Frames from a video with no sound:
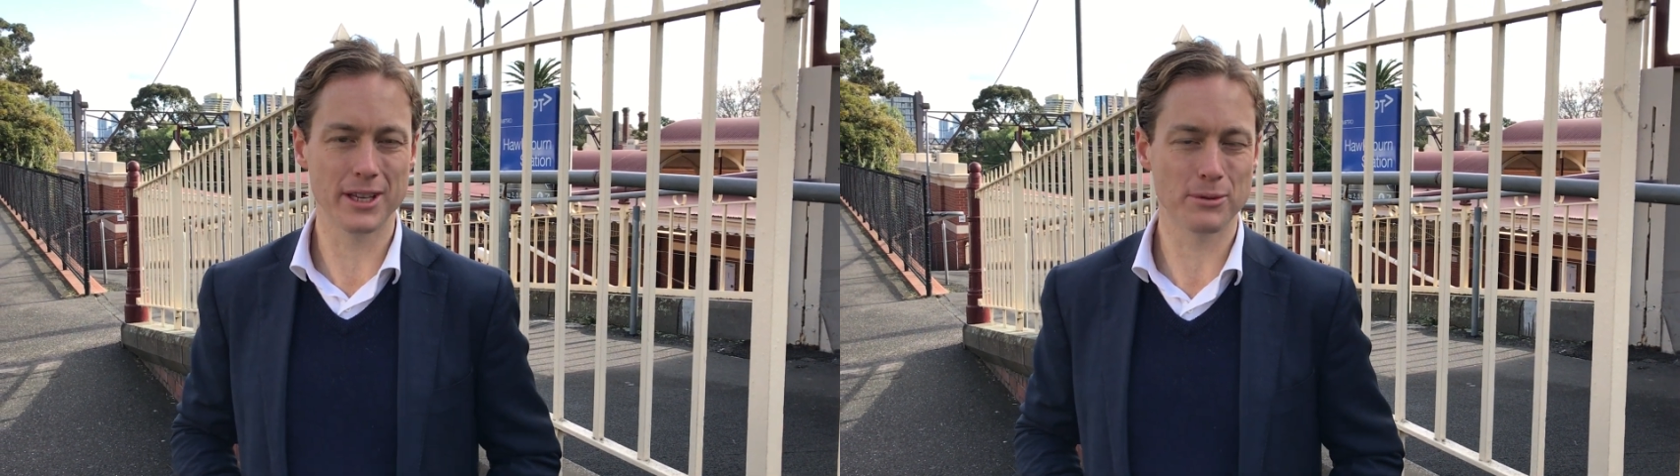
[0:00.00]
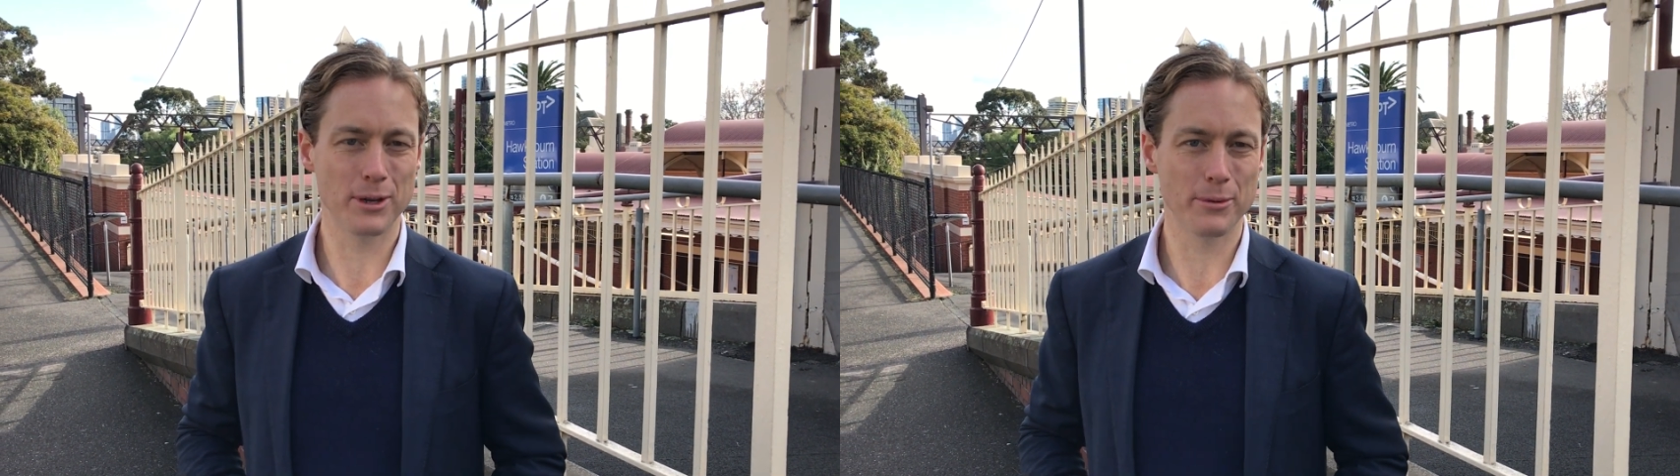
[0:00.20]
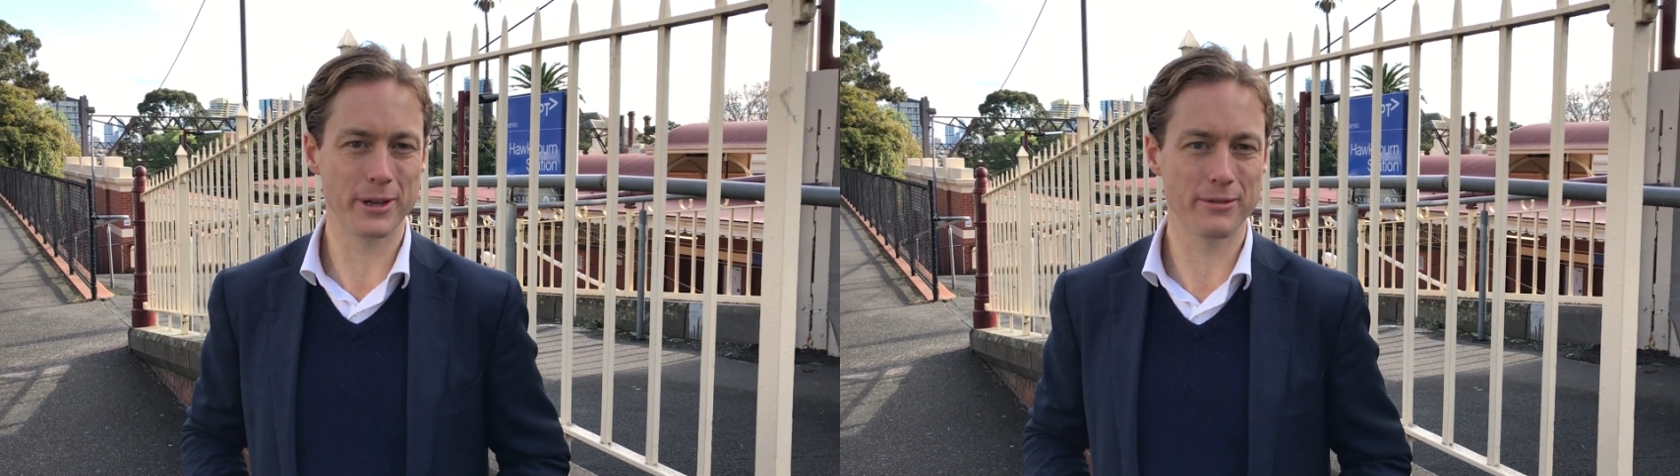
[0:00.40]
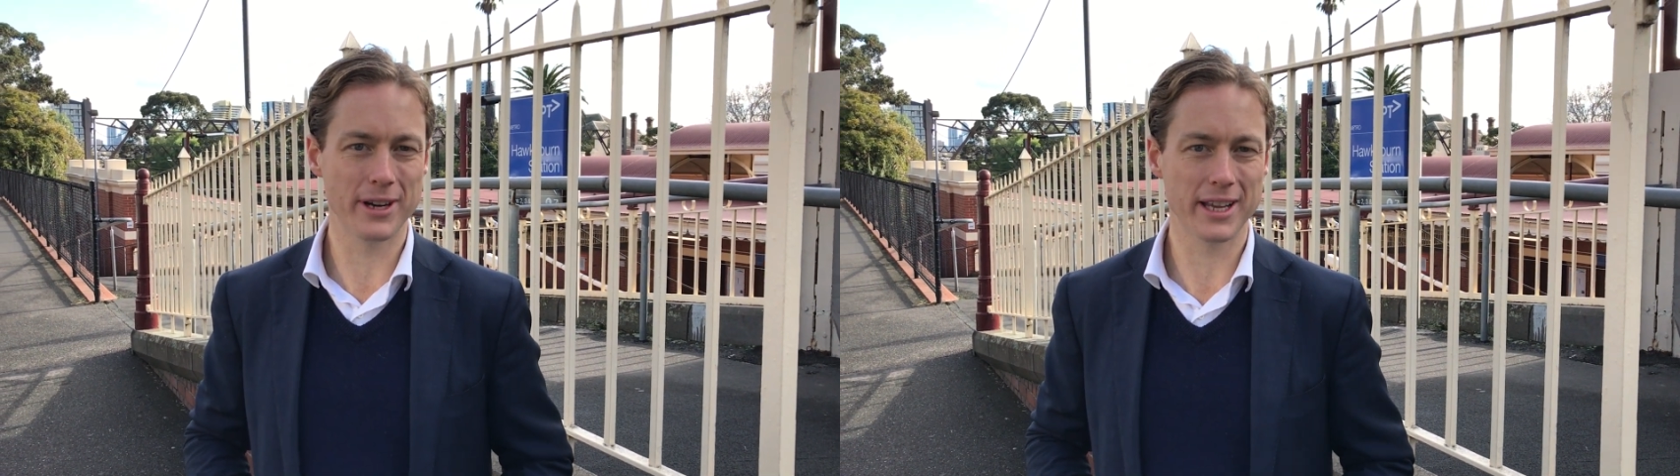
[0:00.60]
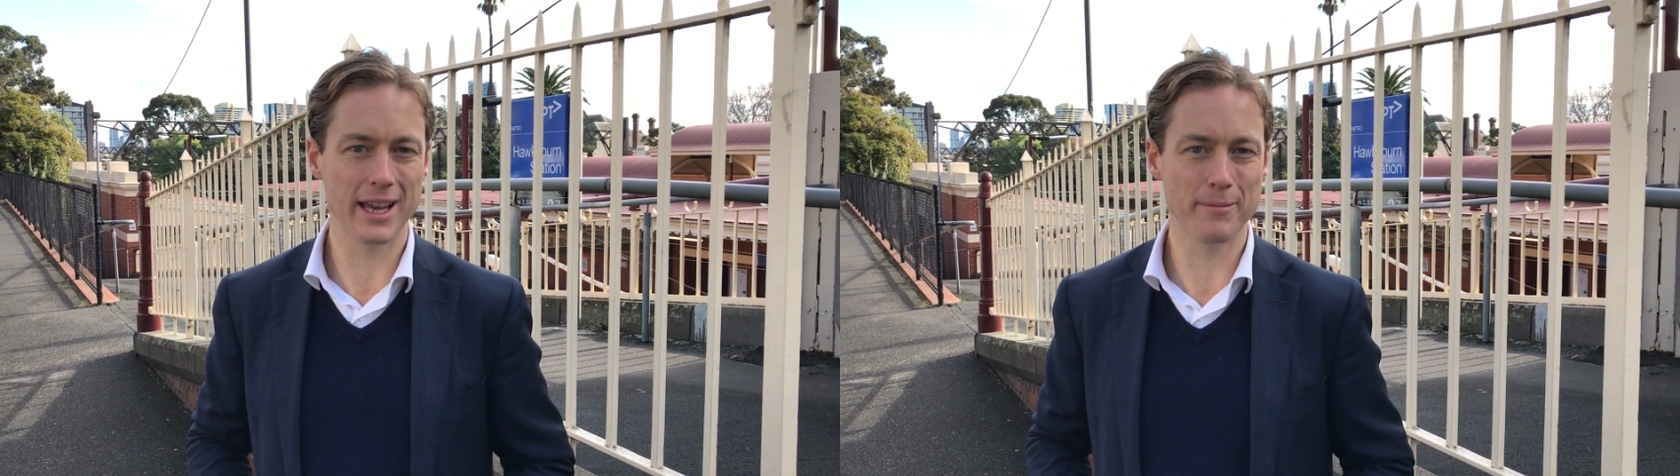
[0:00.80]
And that's why we've
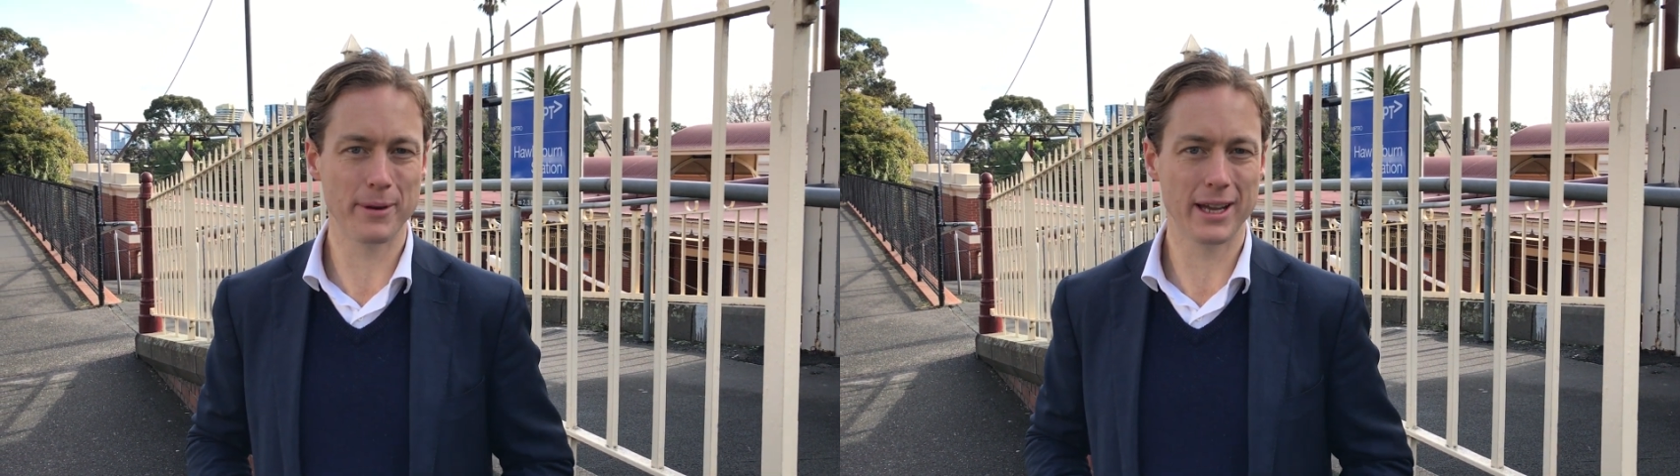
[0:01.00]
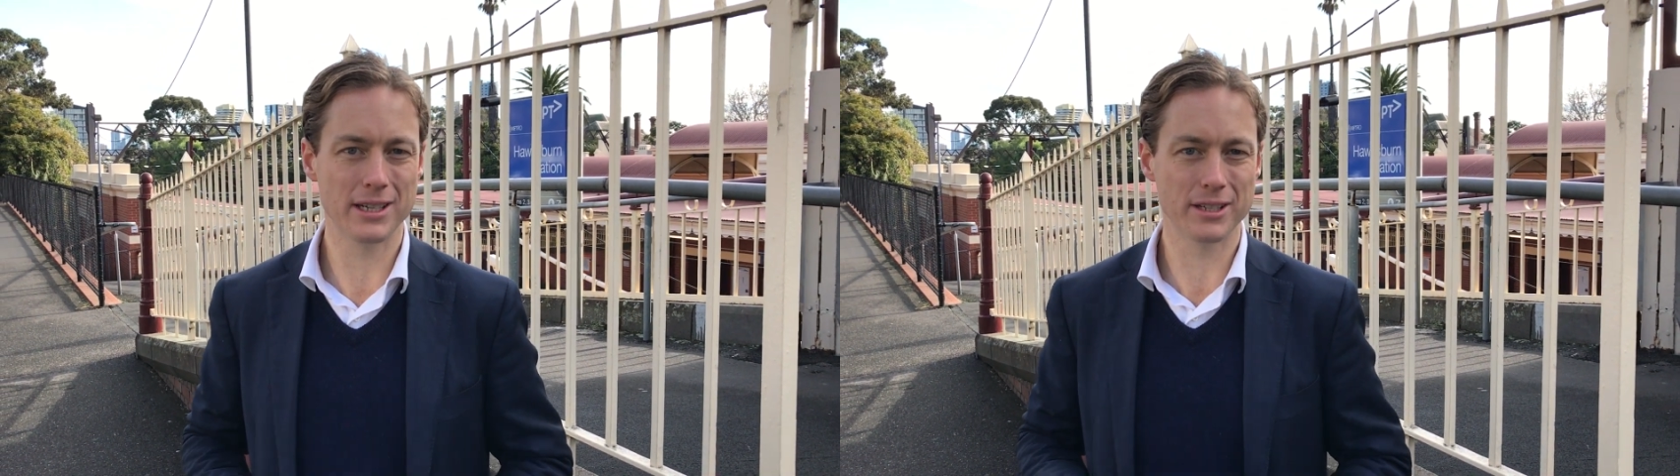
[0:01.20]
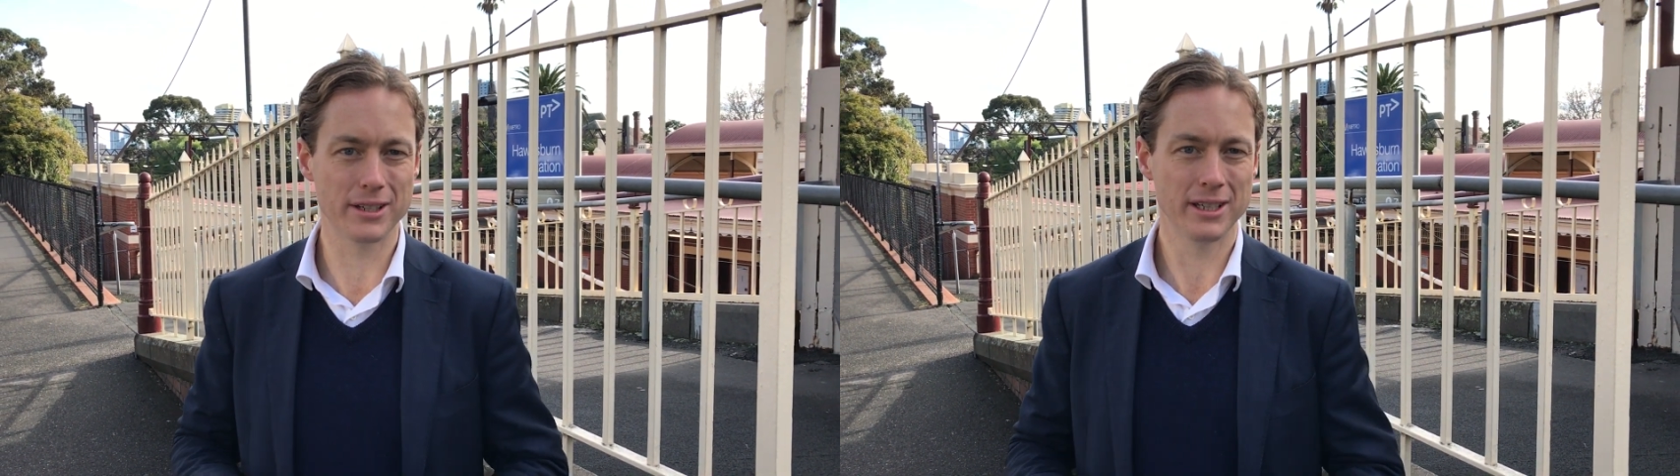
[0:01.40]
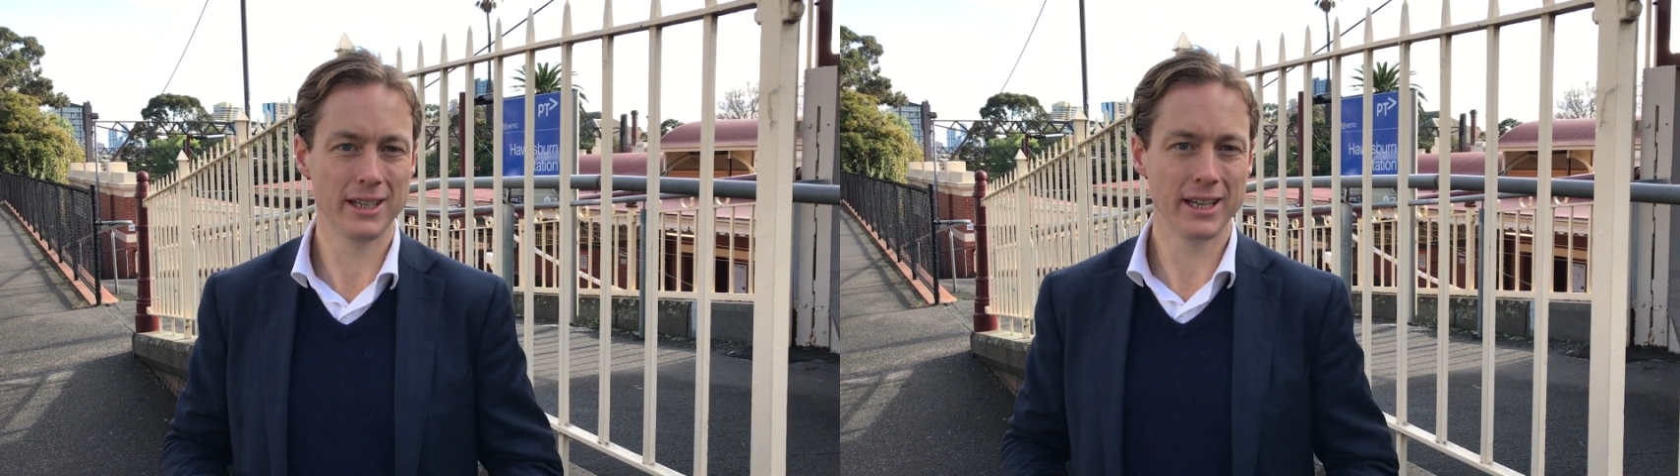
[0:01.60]
run a campaign to